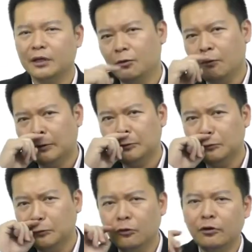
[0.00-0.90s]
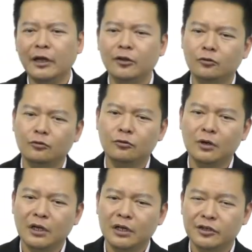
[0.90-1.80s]
you want to look into
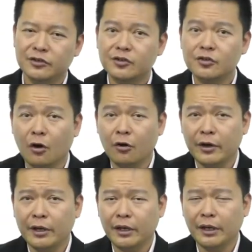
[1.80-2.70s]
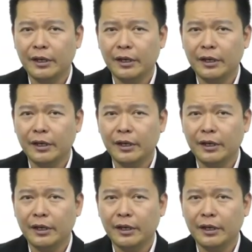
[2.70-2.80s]
the soil,